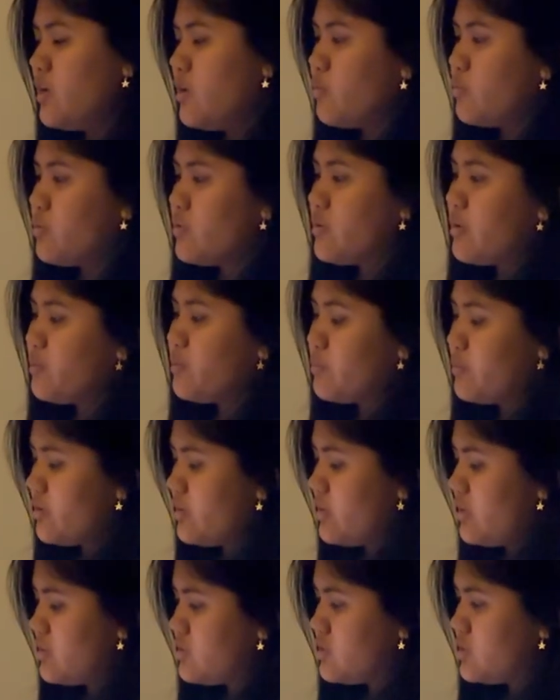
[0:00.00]
were put
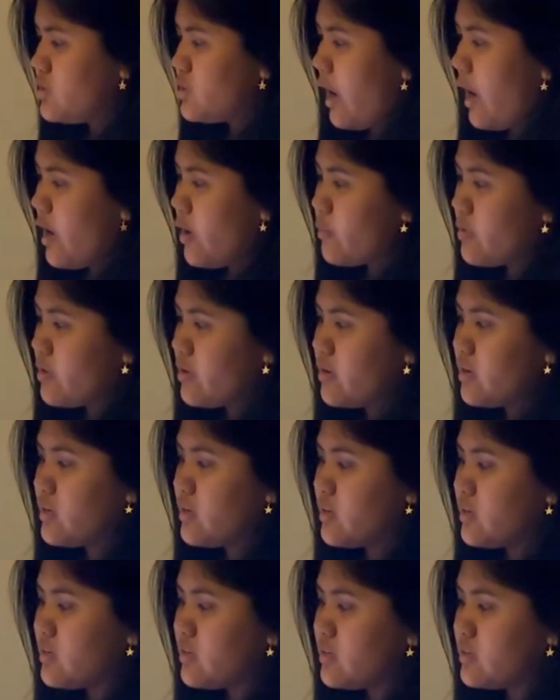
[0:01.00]
into our
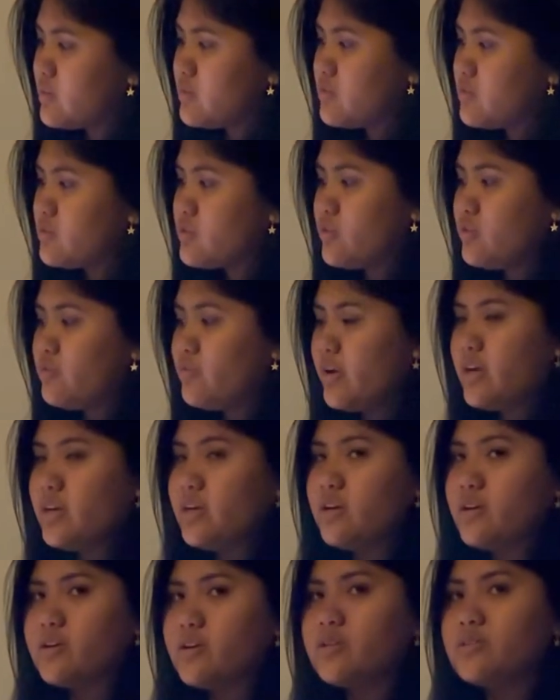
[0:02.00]
survey
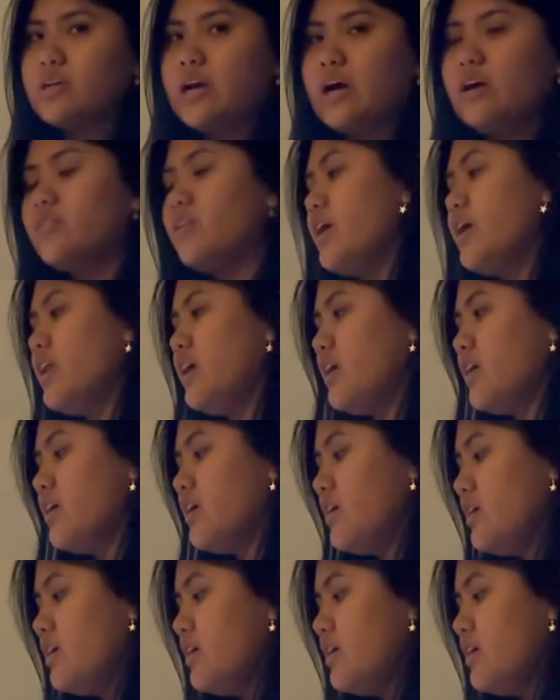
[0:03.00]
here, outlining